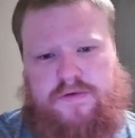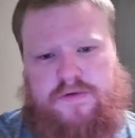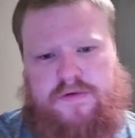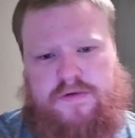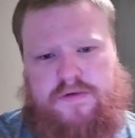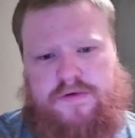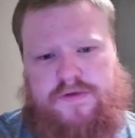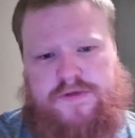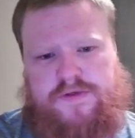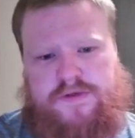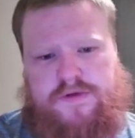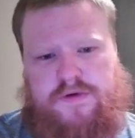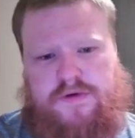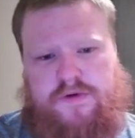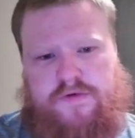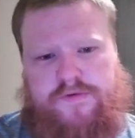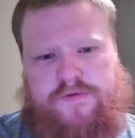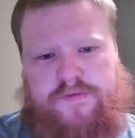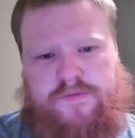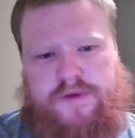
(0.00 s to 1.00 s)
So
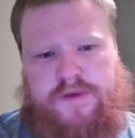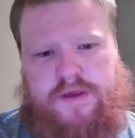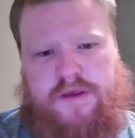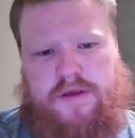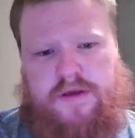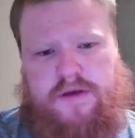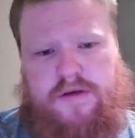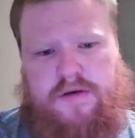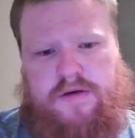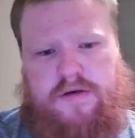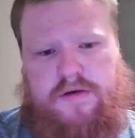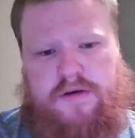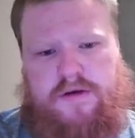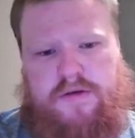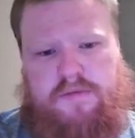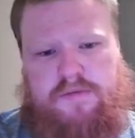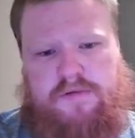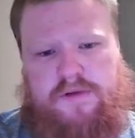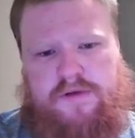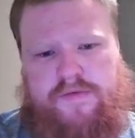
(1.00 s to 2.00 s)
from here, I
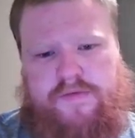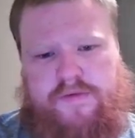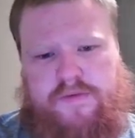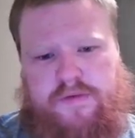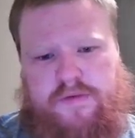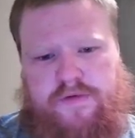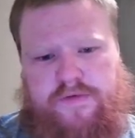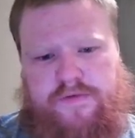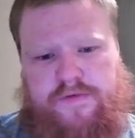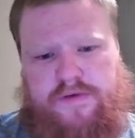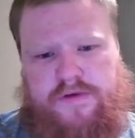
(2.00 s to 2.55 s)
believe I want to Fiat